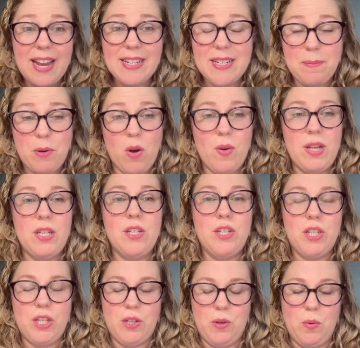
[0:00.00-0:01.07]
I ended up going to
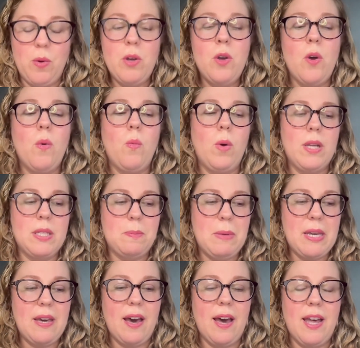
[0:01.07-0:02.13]
2 was
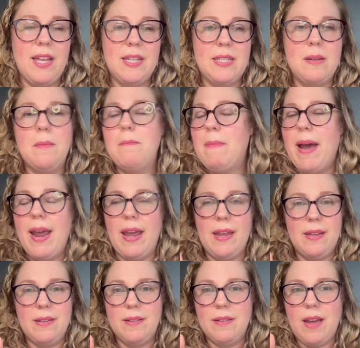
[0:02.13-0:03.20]
because
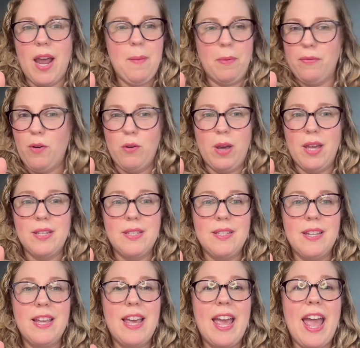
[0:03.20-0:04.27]
my
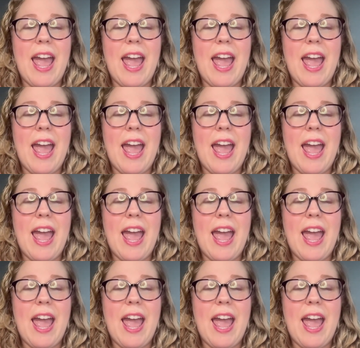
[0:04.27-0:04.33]
hyperfocus.